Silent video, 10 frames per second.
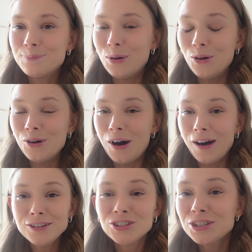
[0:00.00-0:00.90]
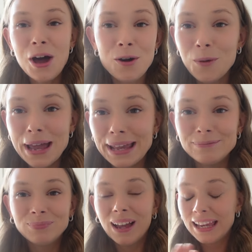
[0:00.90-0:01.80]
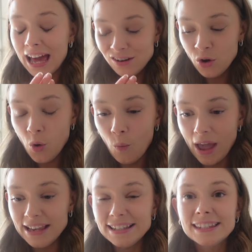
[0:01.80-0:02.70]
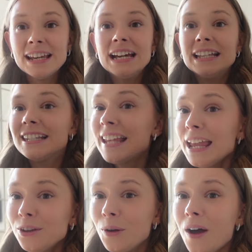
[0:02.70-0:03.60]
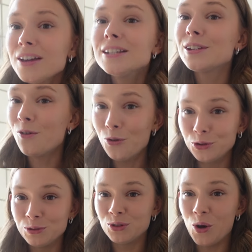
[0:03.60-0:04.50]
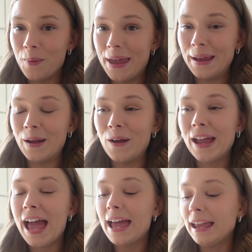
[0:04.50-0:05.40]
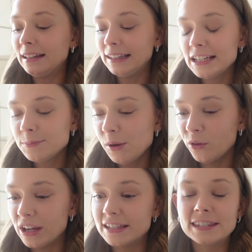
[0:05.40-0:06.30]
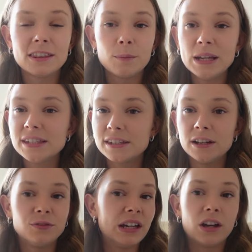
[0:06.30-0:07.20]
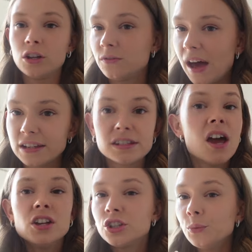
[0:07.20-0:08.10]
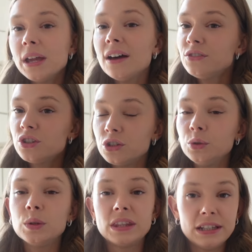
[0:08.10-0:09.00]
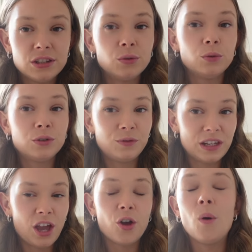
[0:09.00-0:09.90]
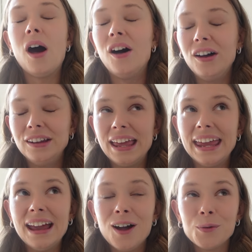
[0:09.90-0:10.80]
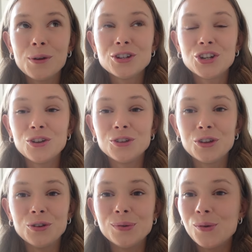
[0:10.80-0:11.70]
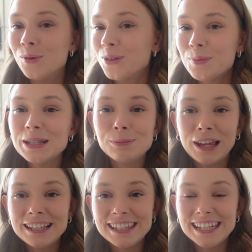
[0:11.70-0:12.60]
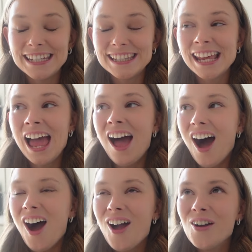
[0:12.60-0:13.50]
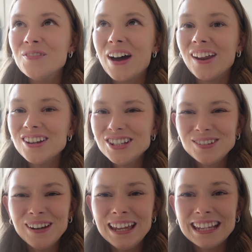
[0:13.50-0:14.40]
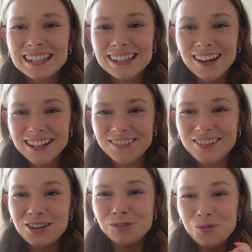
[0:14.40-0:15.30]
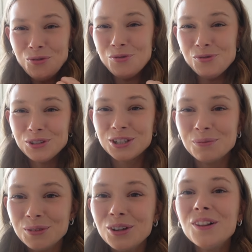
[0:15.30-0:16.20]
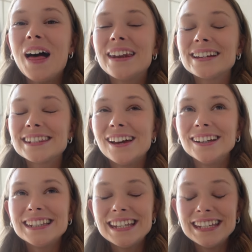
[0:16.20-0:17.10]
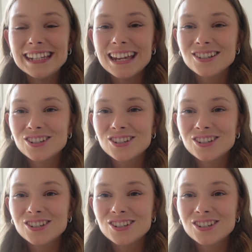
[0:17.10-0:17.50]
but I just can't wait. I cannot wait to take you guys autumn shopping, okay? Let's be honest, the best stuff, it goes fast. So we have to do this sort of video early. I want to show you all of the best places, and I just want to start to feel autumnal and excited and